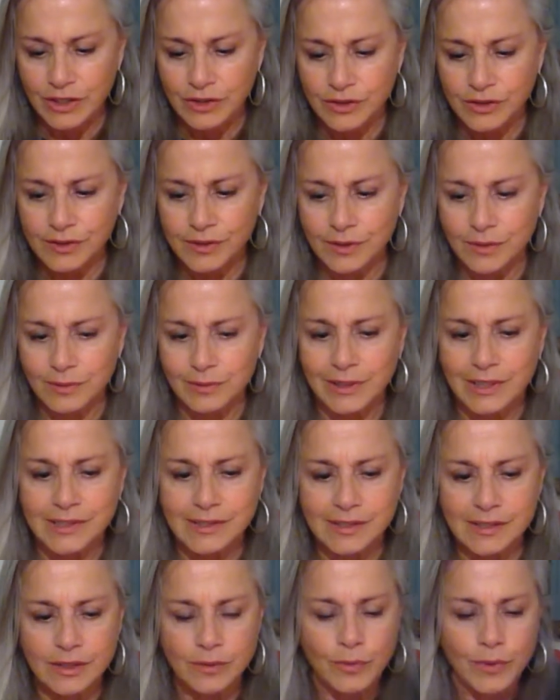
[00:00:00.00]
So let's
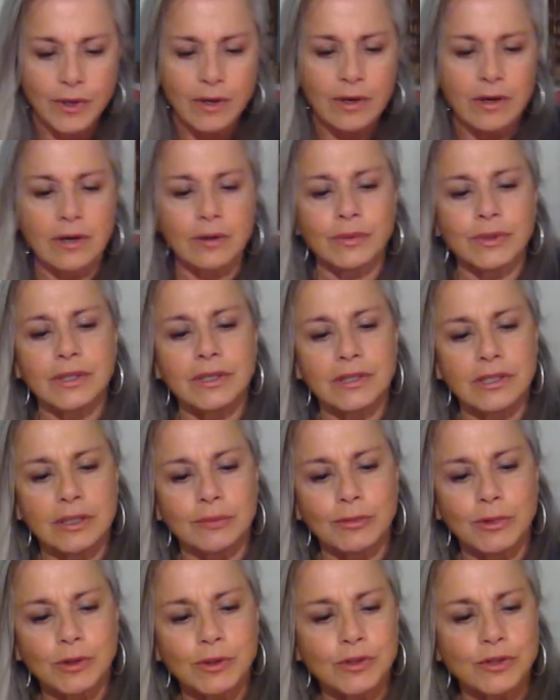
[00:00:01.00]
see, where are we in the
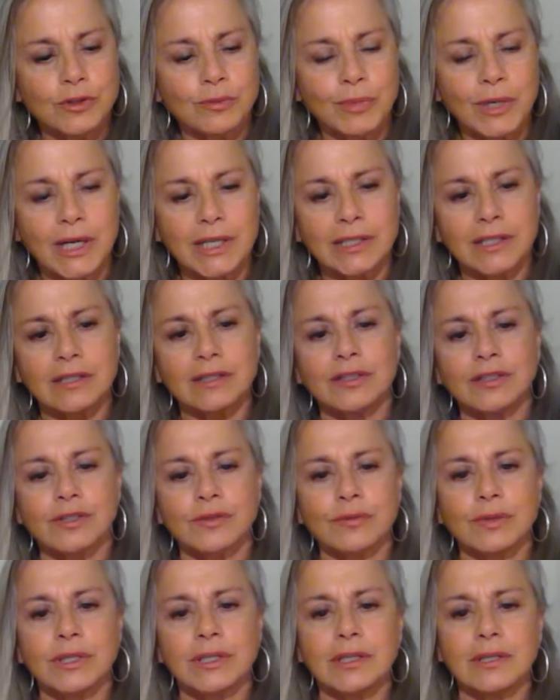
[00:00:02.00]
emotional body in this
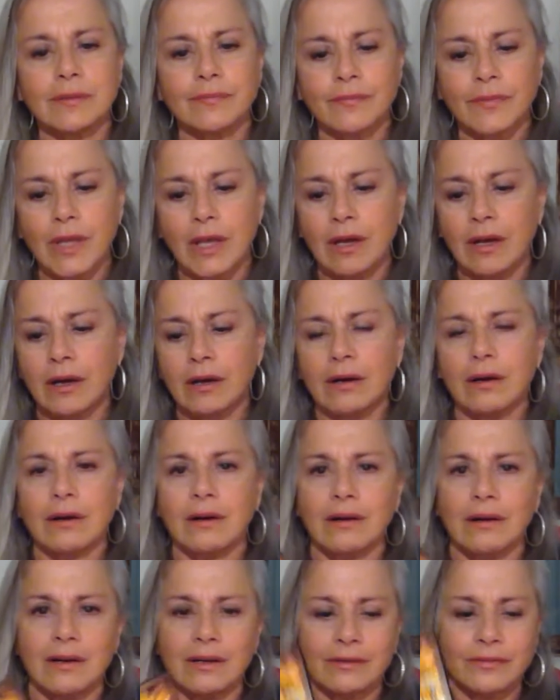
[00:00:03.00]
reading?
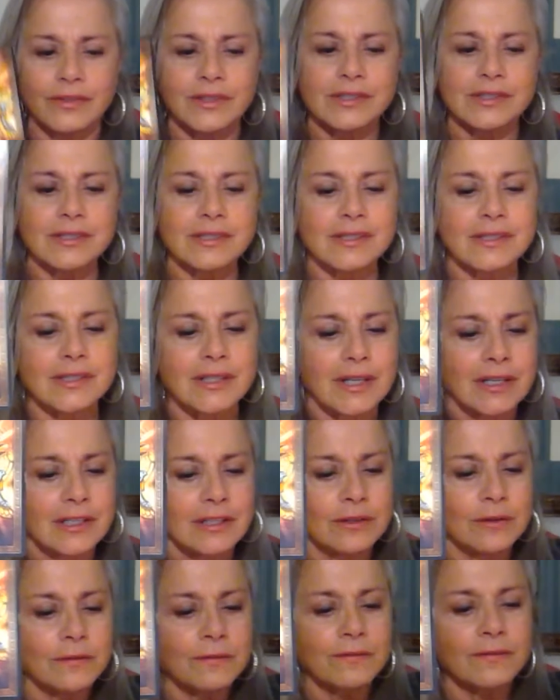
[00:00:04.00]
Ah, oh, this is sunny.
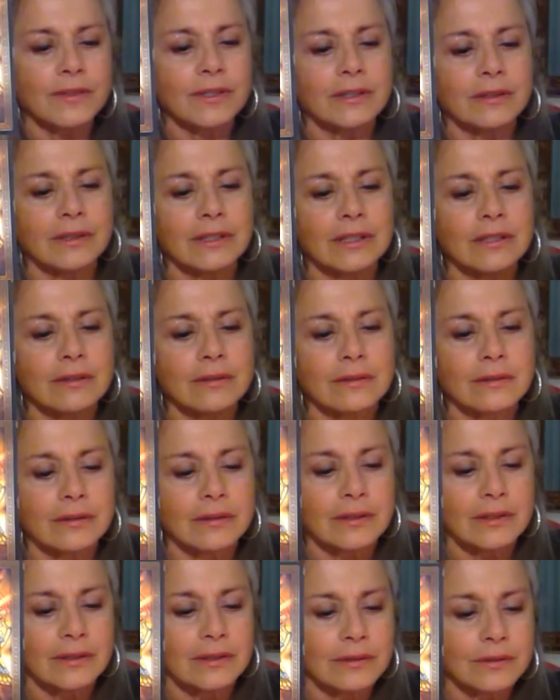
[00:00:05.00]
You're feeling
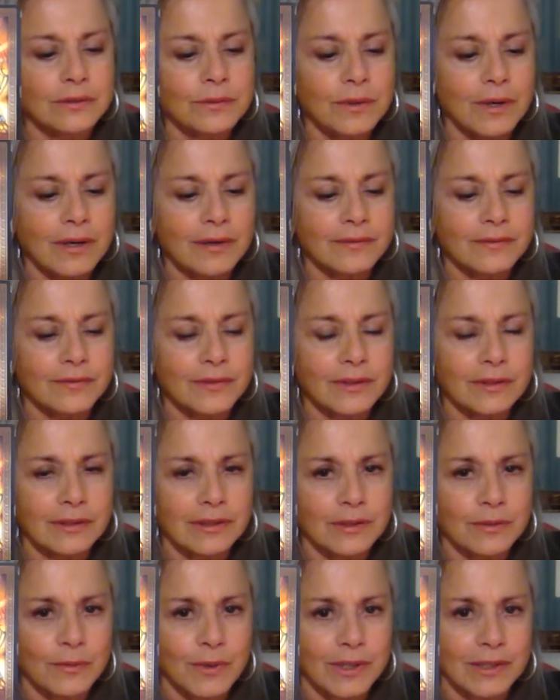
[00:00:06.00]
good. You are
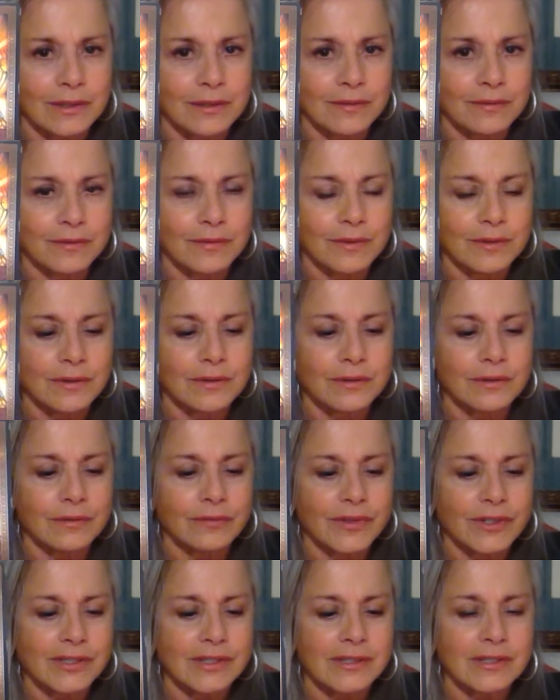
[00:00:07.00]
feeling wonderful.
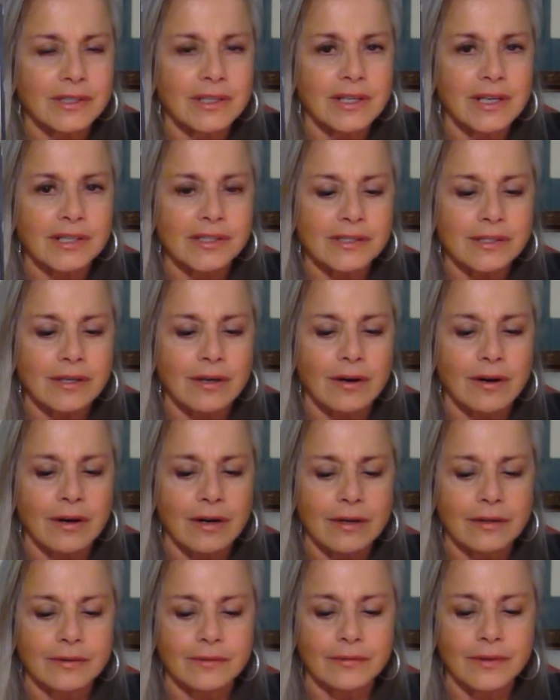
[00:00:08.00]
This is a yes
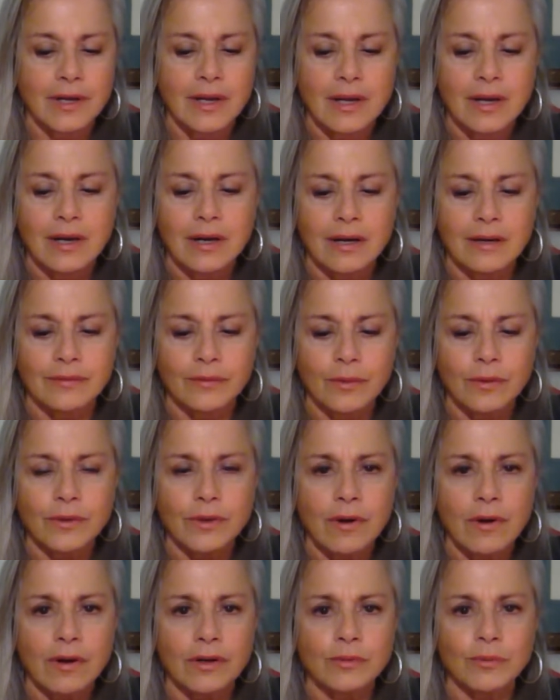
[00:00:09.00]
card of, of all the
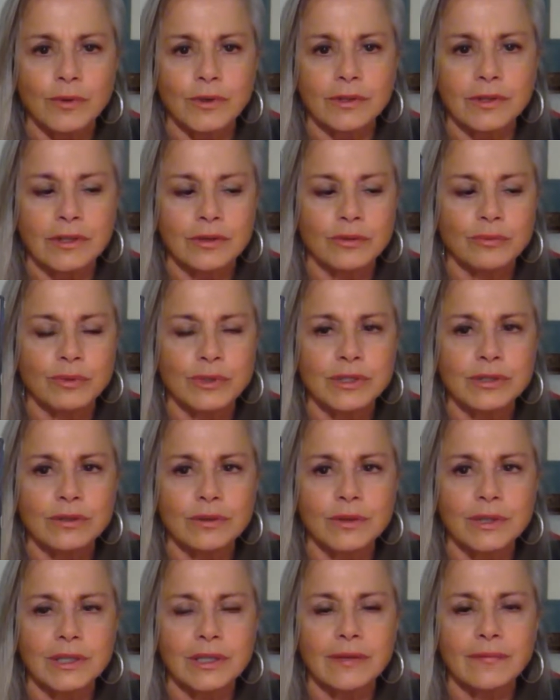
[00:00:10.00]
hard work that you've been
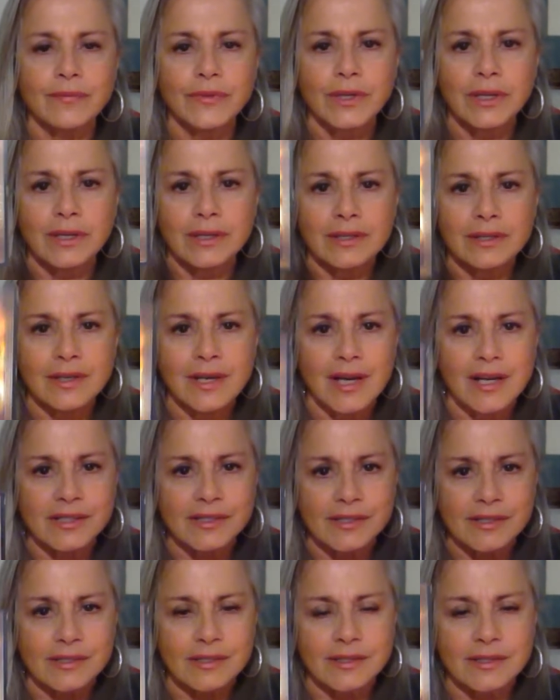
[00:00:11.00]
doing.
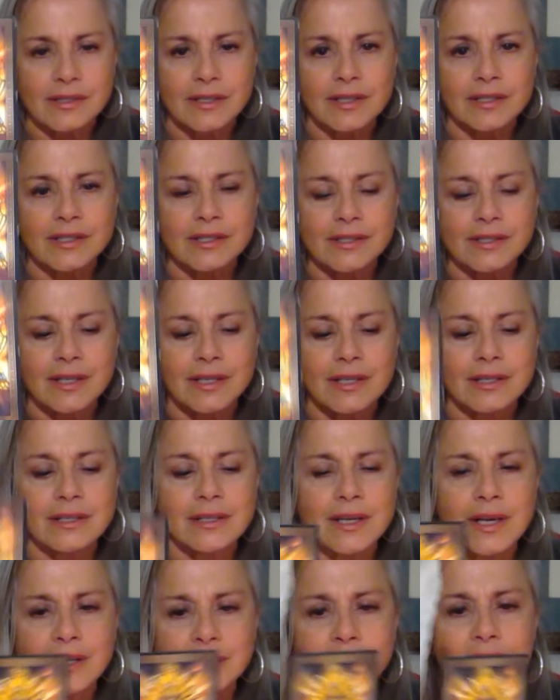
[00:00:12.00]
Yes, the sun is saying
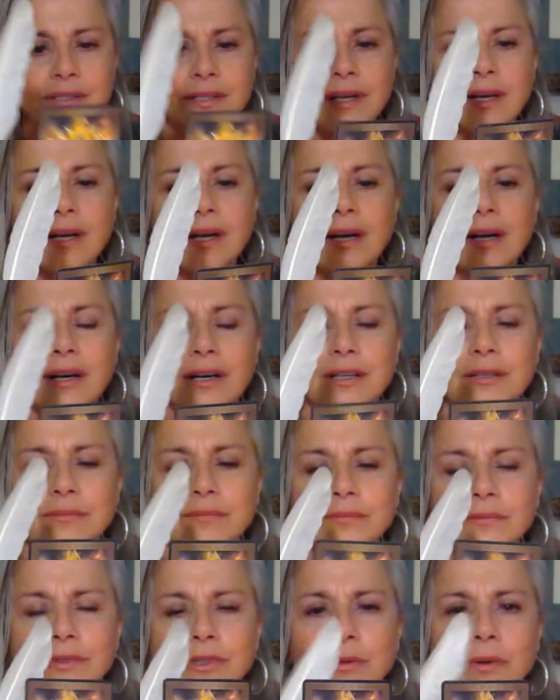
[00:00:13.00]
yes.
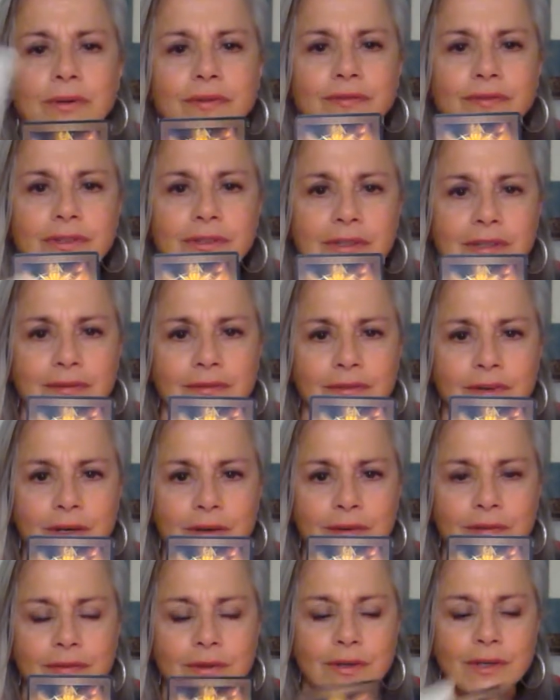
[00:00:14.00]
Um, you are feeling
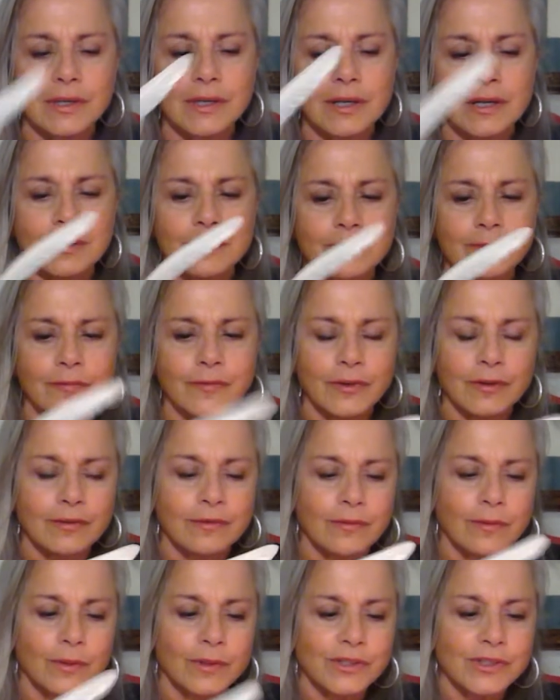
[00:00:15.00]
very, very, um, very
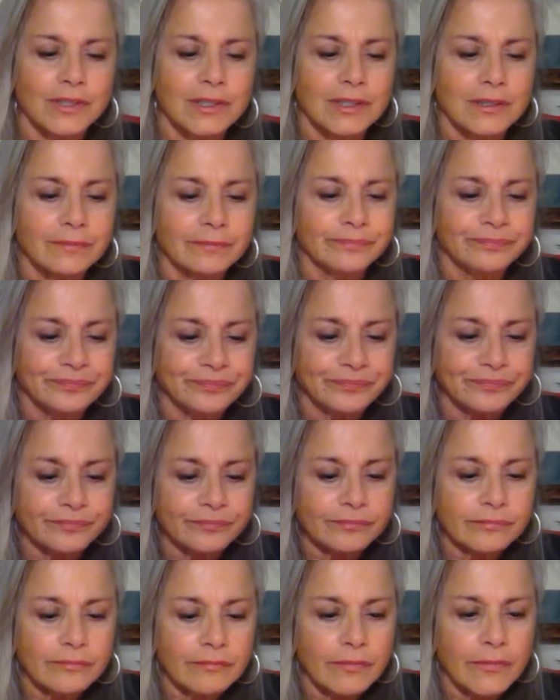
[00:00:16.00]
fortunate.
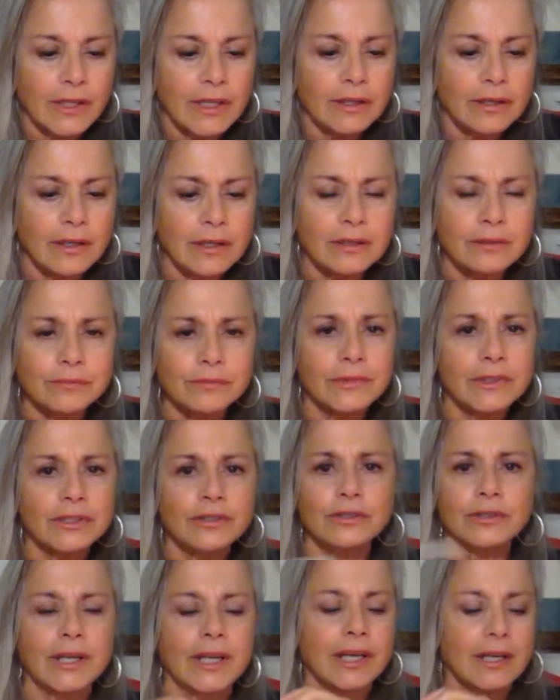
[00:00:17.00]
Um, and
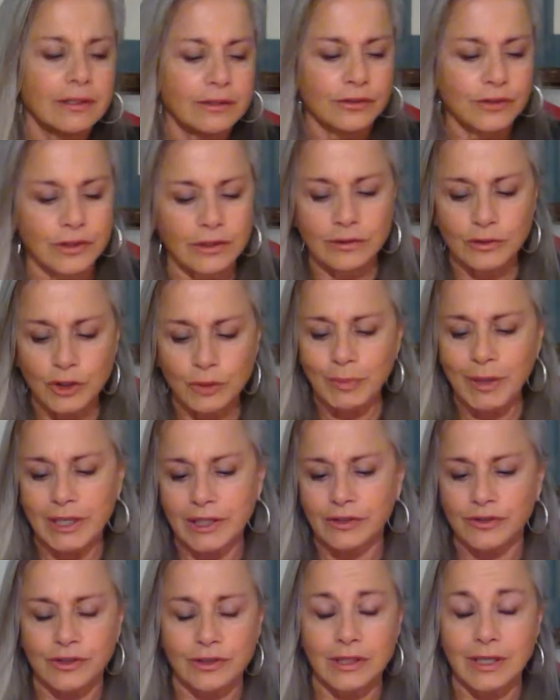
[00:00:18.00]
you can you can look back
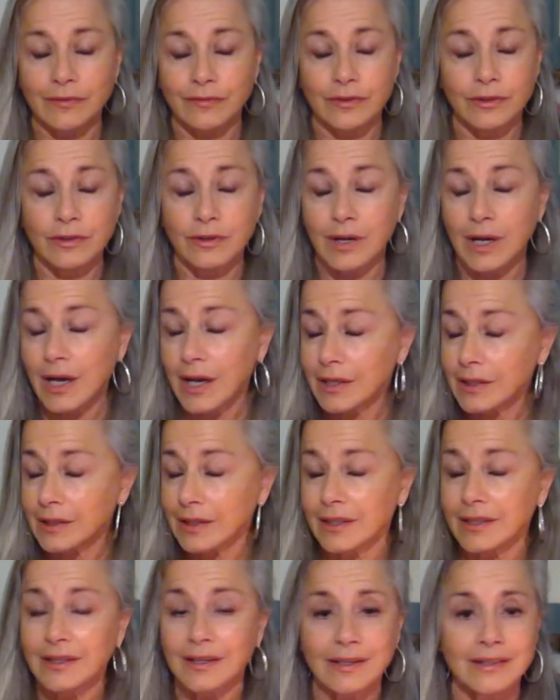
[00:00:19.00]
at your life and go, how did I
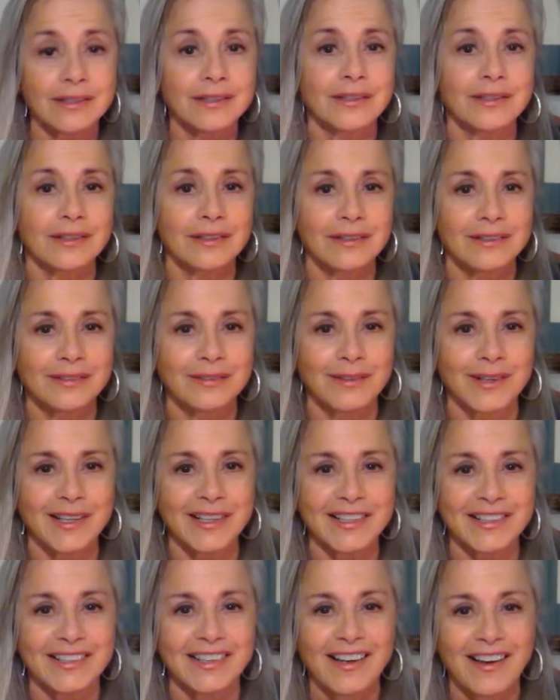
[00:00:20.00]
get here?
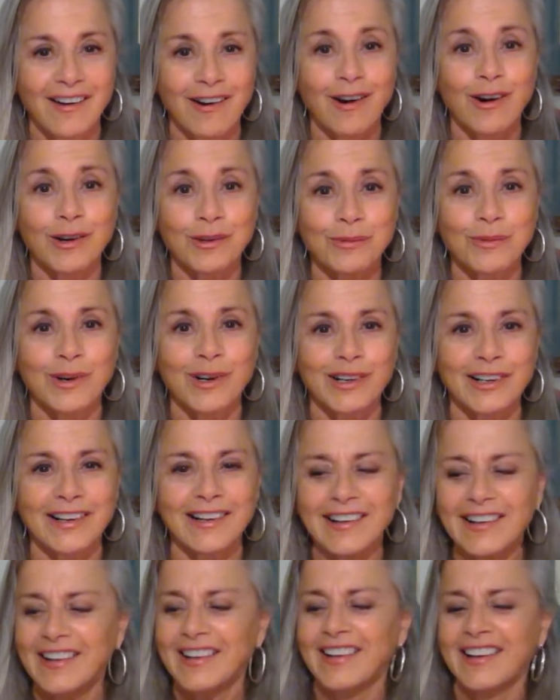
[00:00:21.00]
Right? Hard work.